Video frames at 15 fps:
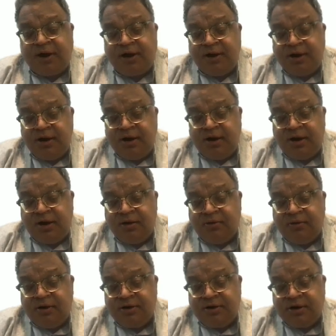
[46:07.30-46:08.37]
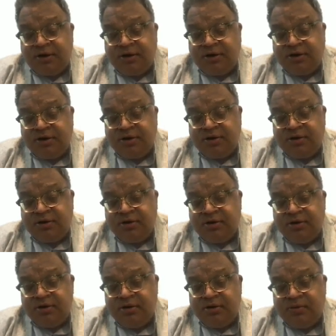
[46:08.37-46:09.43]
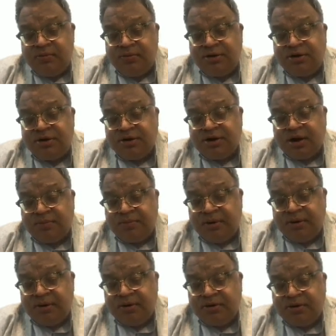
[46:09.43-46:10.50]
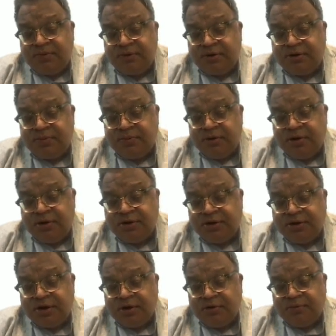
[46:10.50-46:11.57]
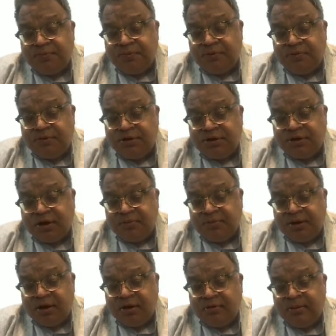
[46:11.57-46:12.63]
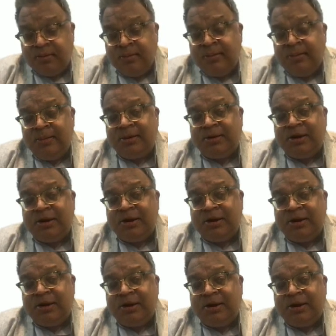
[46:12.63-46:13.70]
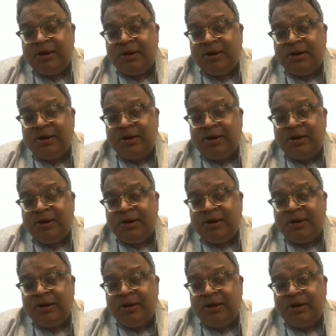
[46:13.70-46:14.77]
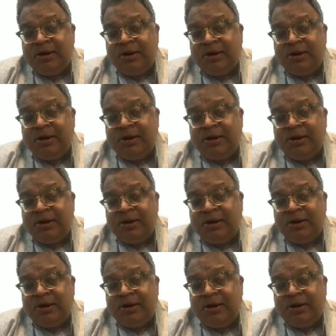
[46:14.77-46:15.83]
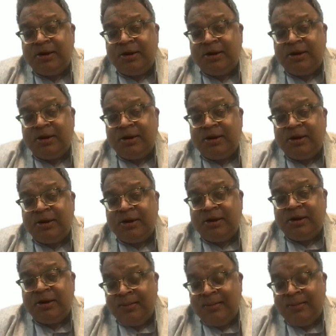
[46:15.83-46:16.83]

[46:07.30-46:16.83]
Finally, your research, which is coming, so first of all, research output which is coming out, that will be, you will be recording it, so copyright is always there.